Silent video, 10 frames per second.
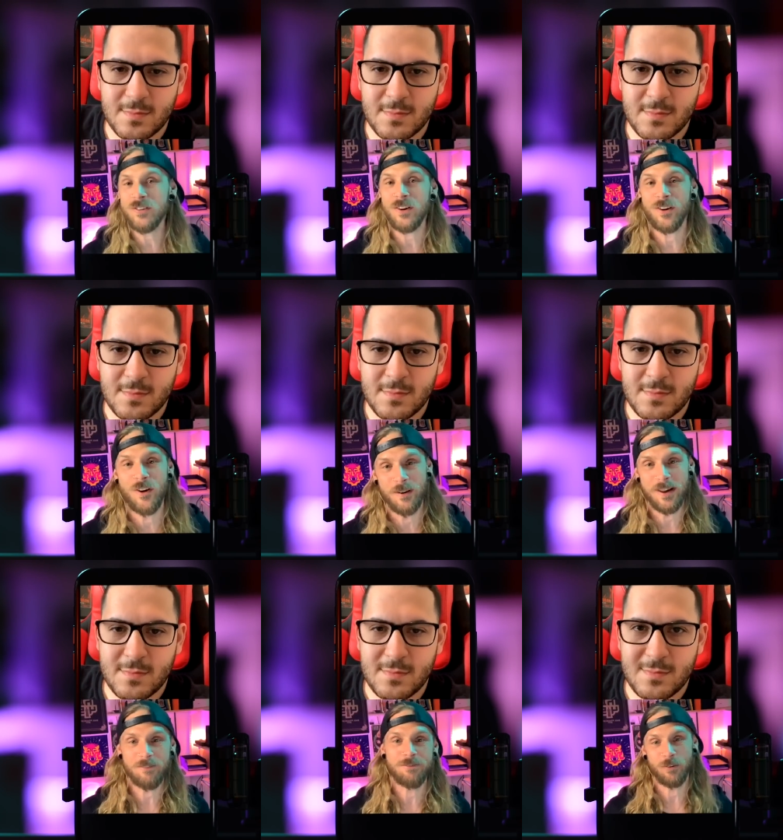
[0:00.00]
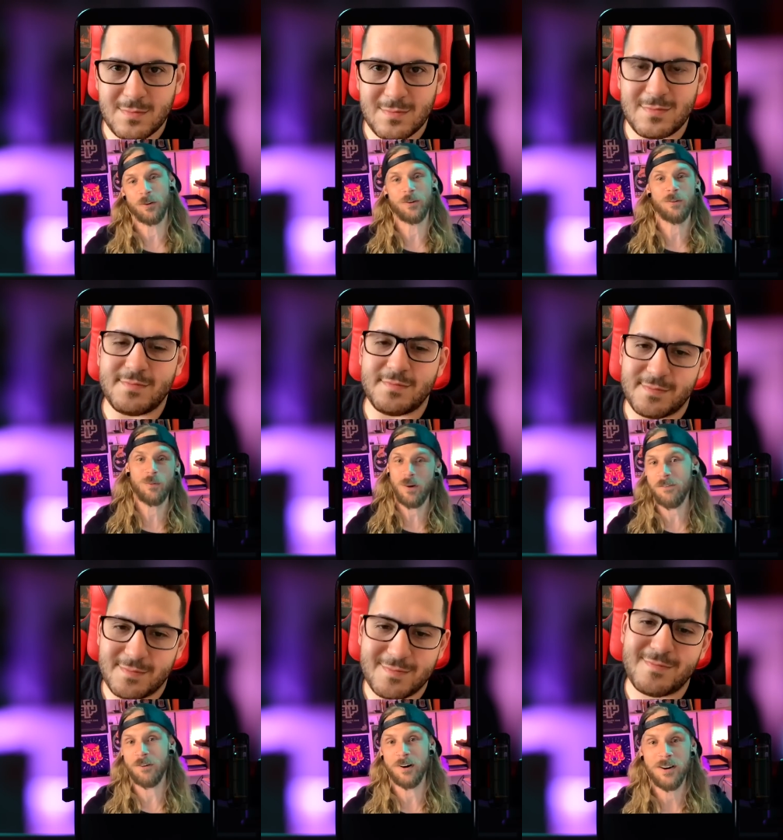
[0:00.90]
Speaker 1: are going to get full or
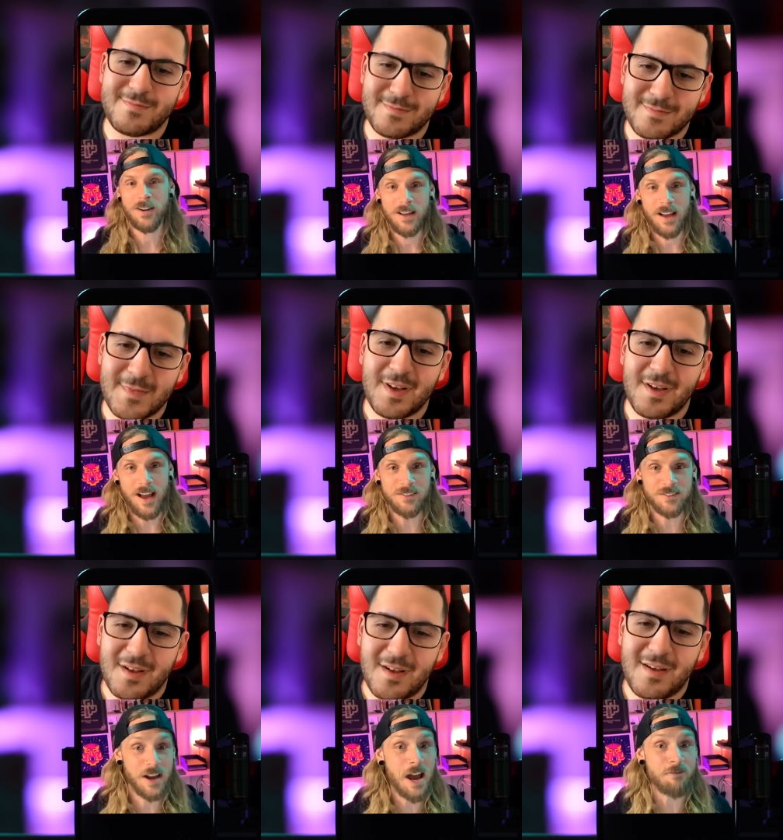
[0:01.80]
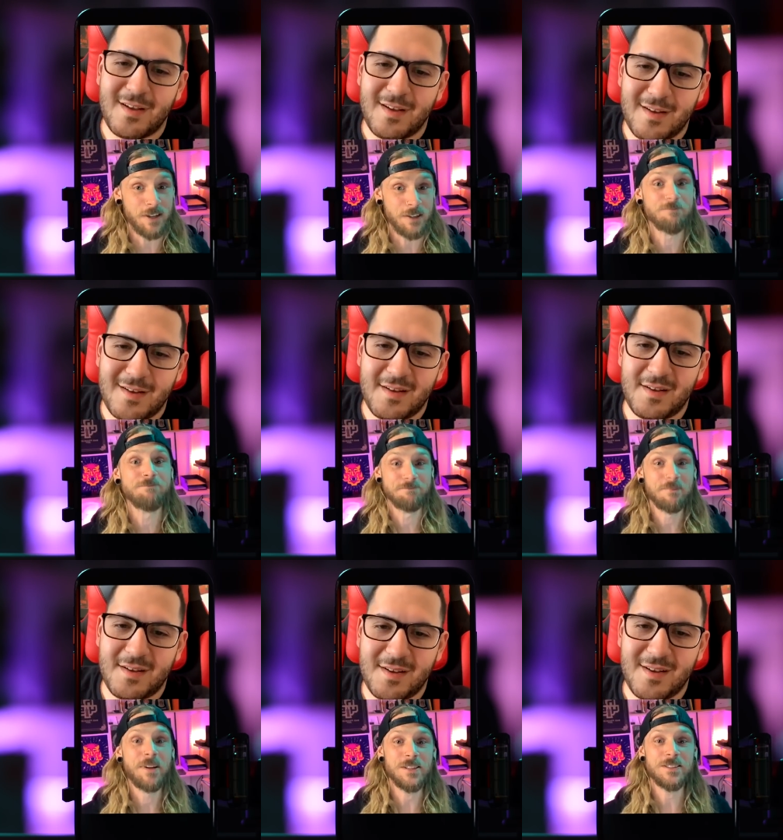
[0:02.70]
whatever. Ask Nafi.
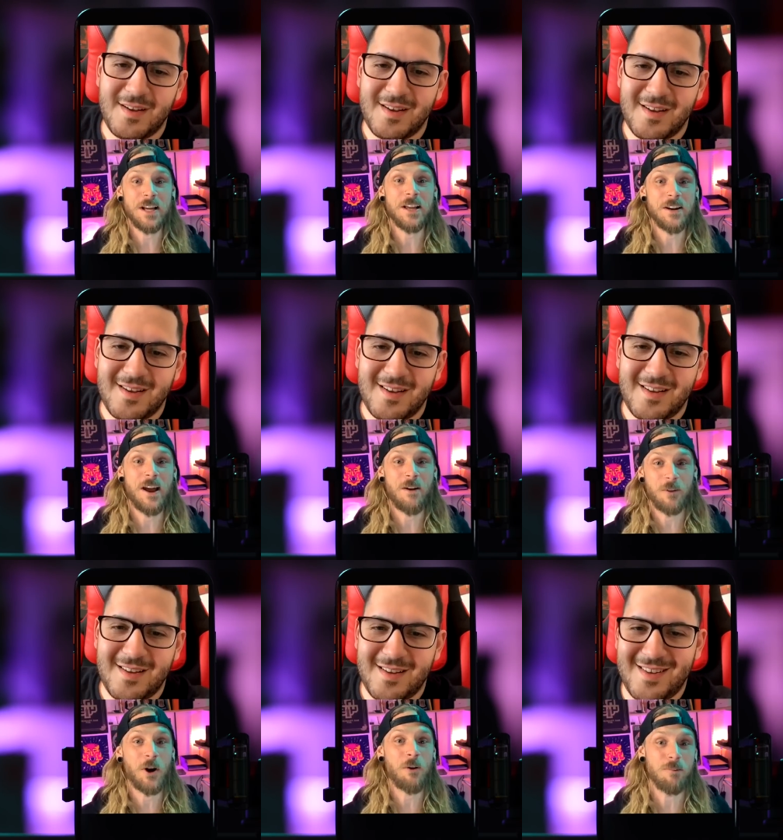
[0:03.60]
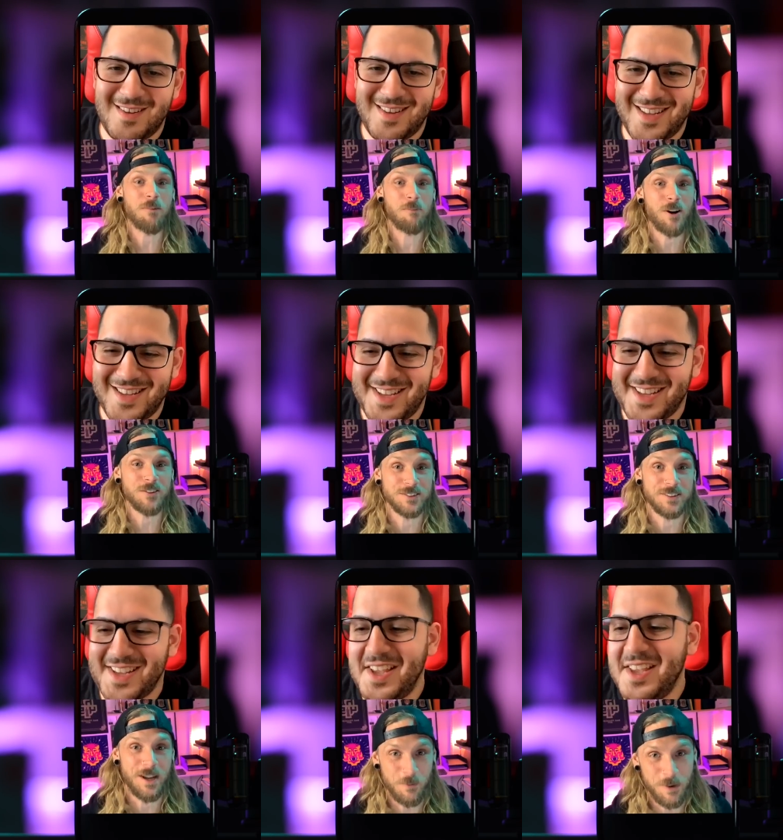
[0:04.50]
He's taking down a couple of boxes
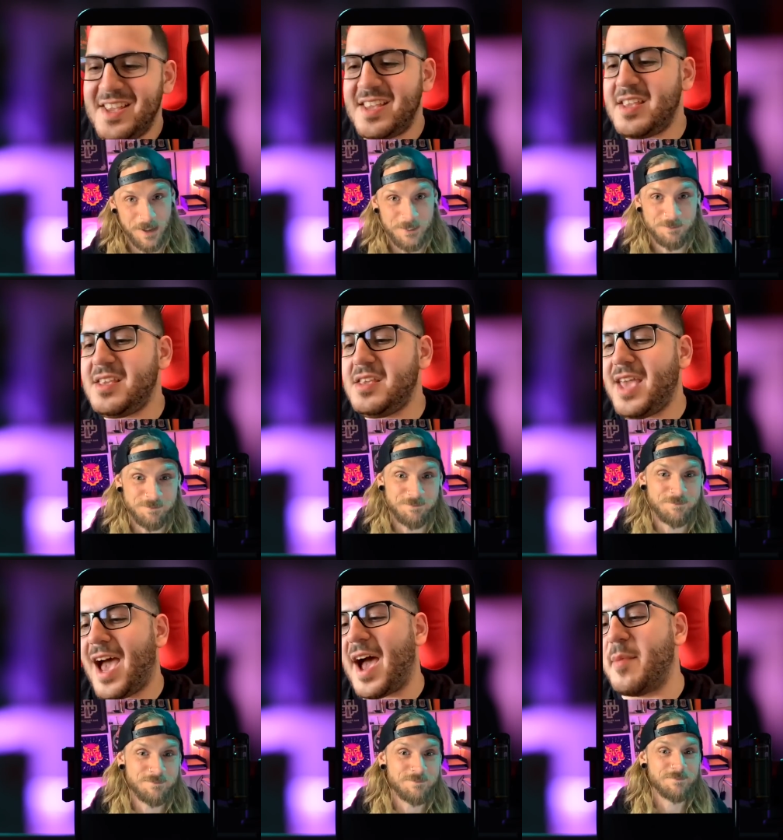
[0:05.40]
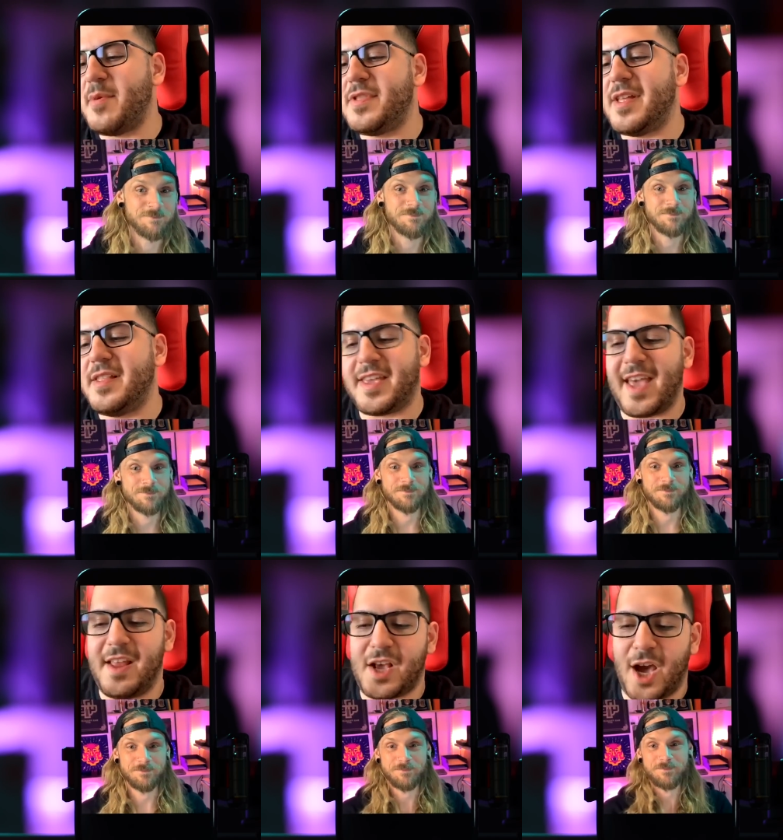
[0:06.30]
that way.
Speaker 2: Yeah, I mean,
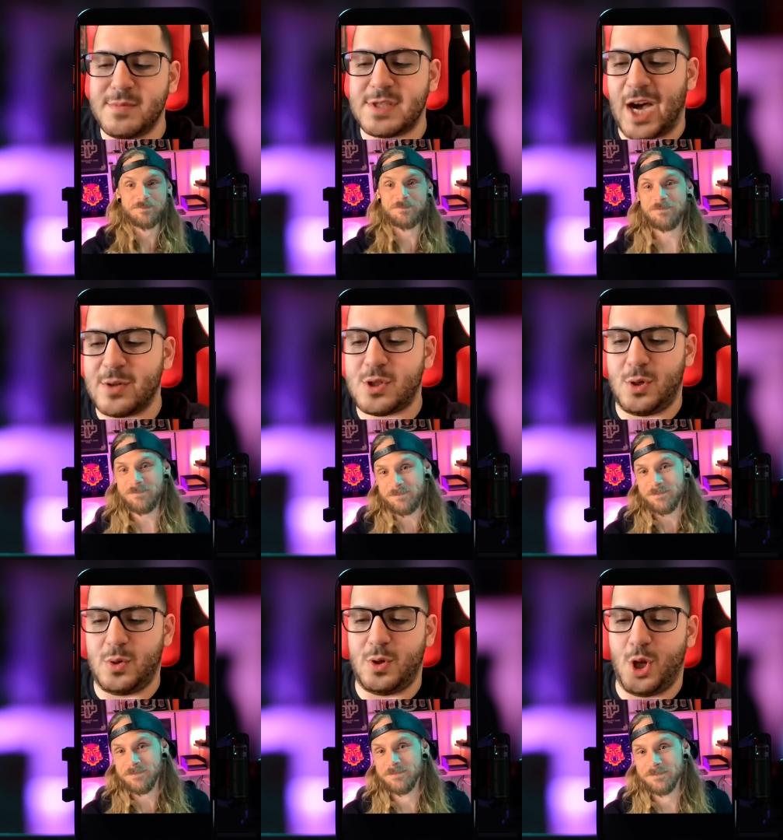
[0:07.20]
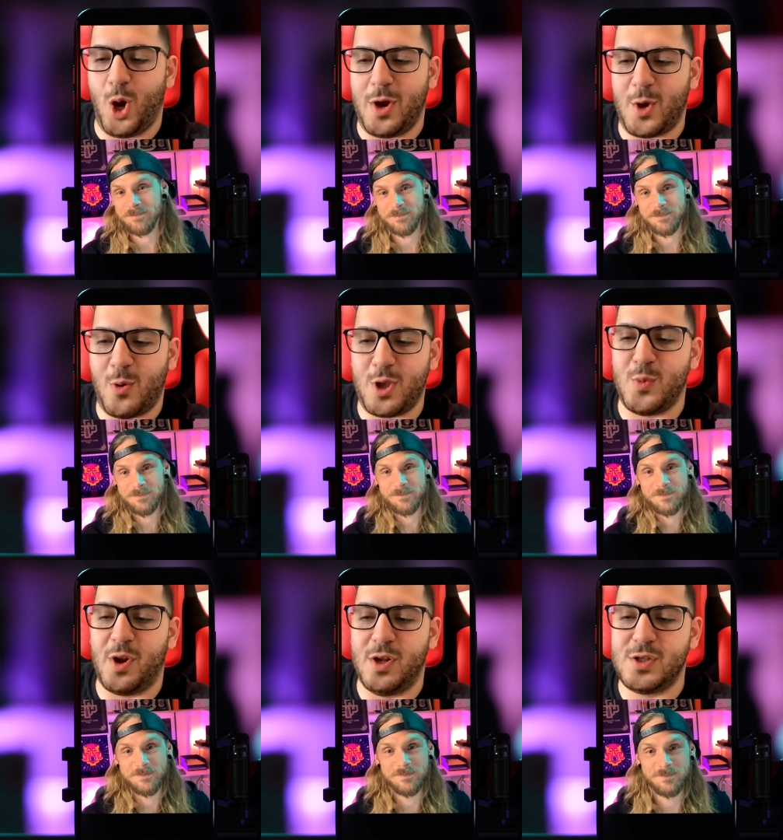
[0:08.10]
again, it comes down to knowing what you
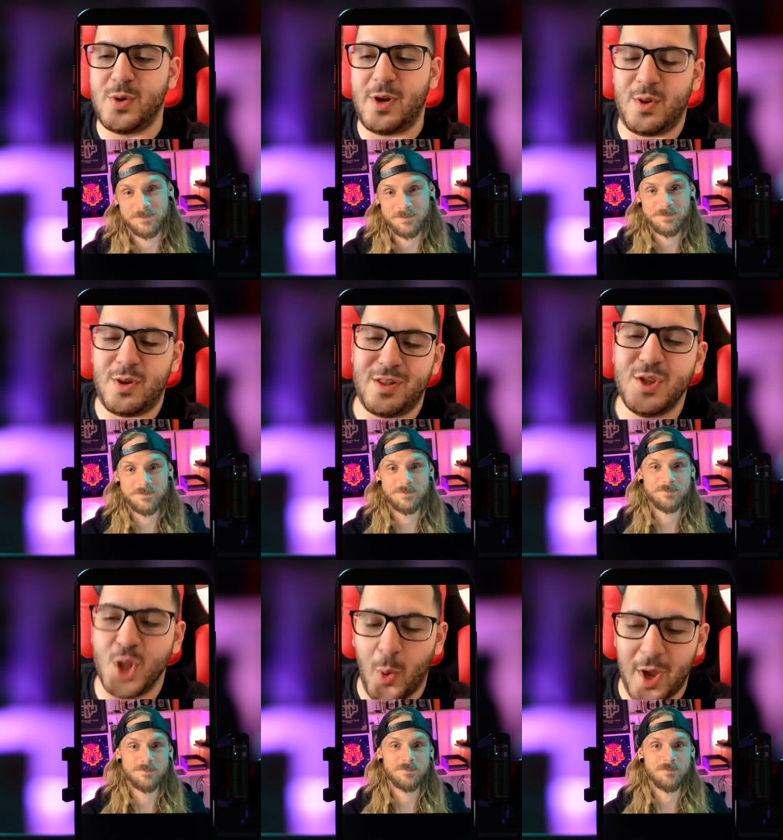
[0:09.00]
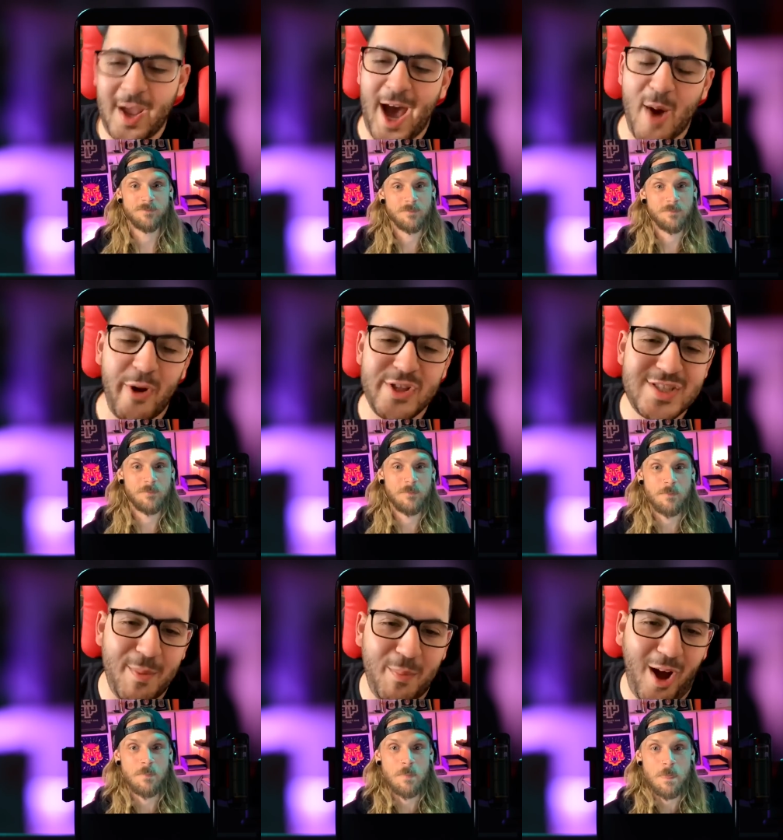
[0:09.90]
want to do and knowing how much
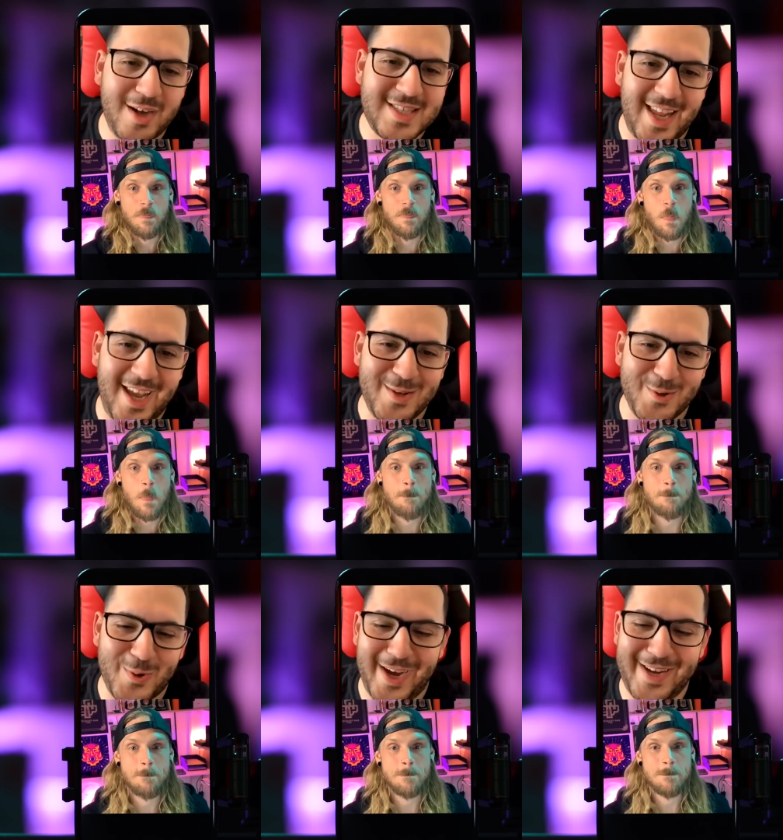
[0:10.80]
that box can handle, right?